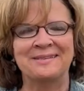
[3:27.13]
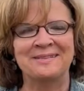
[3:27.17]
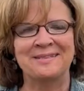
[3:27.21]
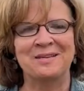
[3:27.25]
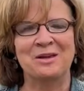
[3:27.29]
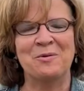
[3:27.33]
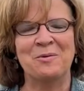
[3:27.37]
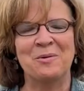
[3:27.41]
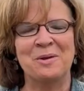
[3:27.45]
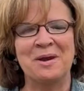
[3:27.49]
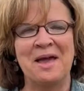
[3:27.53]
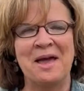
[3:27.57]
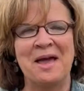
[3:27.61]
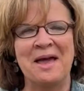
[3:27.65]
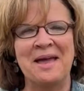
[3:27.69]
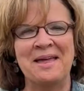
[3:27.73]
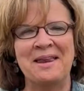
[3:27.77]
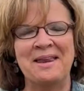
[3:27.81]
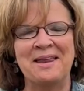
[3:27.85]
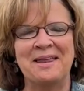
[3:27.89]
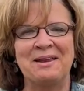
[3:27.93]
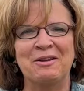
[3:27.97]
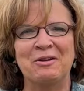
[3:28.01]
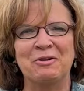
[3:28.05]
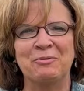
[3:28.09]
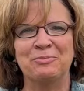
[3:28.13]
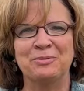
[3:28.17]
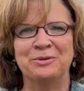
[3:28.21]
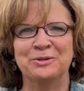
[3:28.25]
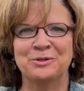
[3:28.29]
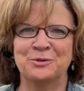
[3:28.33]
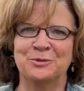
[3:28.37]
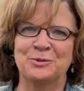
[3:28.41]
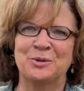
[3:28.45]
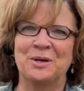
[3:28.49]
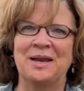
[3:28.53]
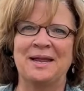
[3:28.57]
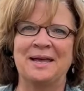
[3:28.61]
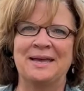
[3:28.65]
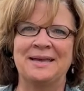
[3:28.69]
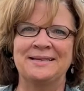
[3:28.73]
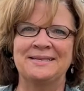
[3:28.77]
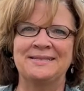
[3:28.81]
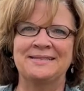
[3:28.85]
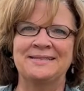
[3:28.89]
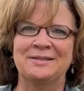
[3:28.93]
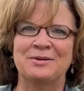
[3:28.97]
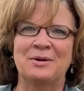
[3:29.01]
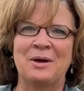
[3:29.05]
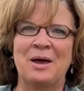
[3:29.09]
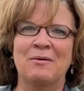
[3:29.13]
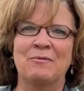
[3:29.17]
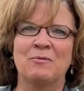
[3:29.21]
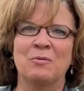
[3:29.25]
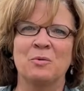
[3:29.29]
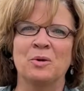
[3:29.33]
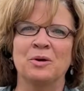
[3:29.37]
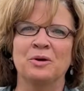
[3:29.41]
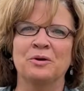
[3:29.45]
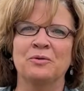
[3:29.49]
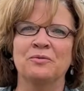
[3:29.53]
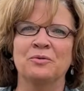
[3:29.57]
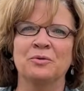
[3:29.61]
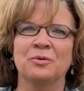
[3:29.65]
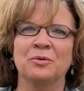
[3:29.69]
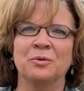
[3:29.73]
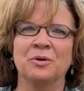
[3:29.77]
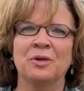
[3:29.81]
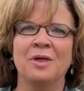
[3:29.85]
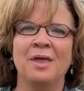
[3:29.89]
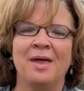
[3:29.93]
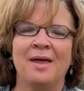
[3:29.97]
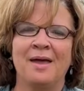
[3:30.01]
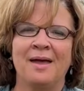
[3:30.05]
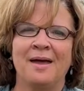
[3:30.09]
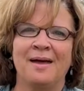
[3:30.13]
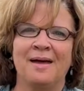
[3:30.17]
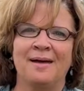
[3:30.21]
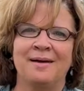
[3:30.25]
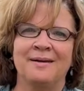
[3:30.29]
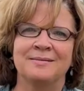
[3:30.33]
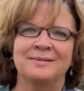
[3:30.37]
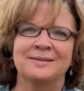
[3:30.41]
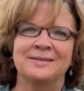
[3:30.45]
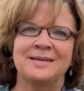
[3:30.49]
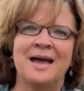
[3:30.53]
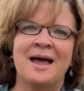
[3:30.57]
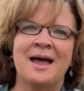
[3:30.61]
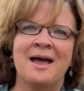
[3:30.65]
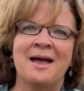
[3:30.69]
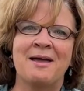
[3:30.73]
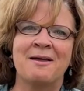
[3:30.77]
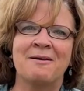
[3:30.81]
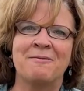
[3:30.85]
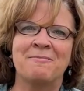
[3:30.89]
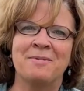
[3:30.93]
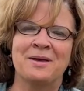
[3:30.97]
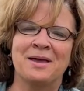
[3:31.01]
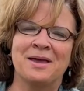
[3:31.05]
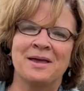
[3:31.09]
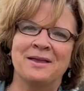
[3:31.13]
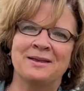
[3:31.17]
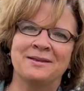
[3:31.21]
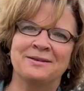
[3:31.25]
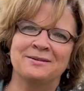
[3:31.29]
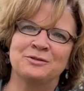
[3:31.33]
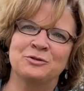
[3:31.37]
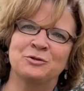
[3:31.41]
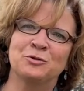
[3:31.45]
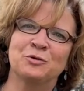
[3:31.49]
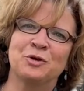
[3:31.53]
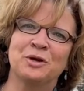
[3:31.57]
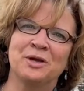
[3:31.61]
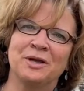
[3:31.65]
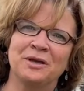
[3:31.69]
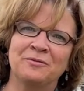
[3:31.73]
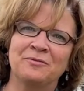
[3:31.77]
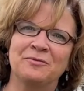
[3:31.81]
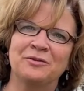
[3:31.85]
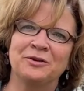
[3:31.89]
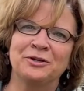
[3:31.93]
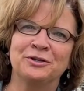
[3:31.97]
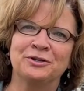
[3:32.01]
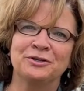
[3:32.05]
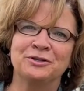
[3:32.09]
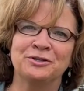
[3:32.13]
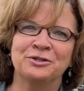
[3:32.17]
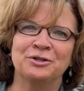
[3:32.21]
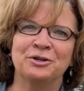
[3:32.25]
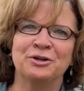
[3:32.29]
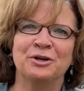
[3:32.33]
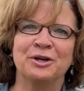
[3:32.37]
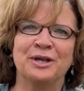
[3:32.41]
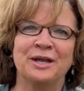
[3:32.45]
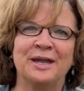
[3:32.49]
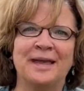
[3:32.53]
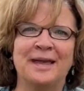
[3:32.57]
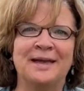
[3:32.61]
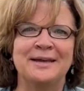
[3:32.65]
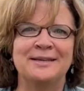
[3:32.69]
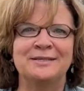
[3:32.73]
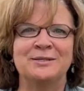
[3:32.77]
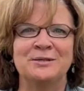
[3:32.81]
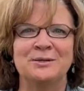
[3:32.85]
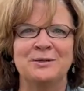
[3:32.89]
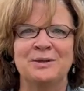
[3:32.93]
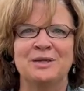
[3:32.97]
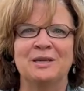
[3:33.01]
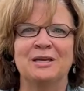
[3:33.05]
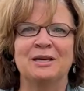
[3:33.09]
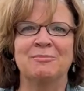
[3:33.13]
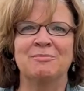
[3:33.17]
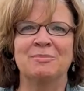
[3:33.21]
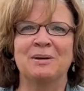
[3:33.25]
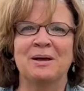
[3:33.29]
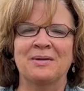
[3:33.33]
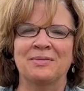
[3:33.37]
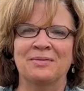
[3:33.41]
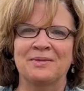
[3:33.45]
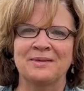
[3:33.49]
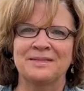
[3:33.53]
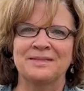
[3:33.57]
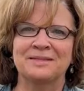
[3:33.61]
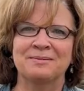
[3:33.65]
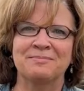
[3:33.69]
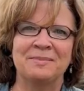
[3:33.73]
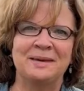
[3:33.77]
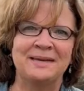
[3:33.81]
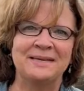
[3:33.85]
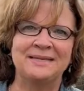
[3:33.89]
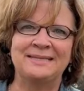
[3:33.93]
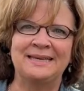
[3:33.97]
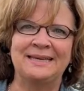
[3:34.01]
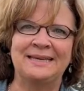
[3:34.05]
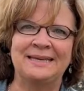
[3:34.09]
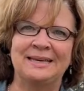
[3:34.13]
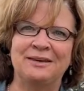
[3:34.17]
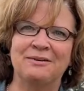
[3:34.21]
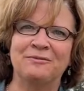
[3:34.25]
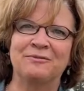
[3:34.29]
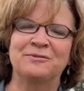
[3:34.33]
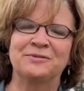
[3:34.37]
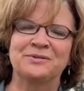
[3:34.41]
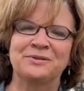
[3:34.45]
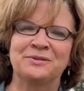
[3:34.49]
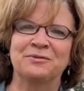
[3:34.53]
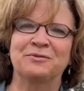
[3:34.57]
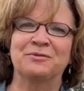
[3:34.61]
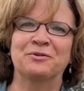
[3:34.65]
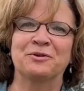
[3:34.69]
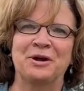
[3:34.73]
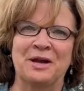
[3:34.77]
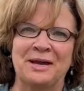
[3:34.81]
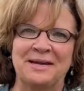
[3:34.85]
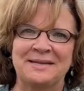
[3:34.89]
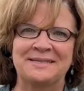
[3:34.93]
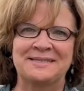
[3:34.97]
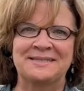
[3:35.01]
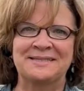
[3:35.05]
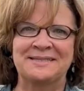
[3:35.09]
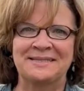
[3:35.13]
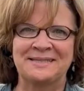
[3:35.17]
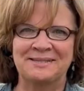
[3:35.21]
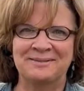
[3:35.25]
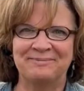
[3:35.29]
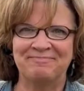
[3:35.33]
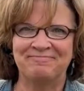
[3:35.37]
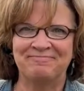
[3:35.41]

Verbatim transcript: going on and hope you'll join us. So have a wonderful uh, time and joy for your journey as you think about this amazing gift of grace.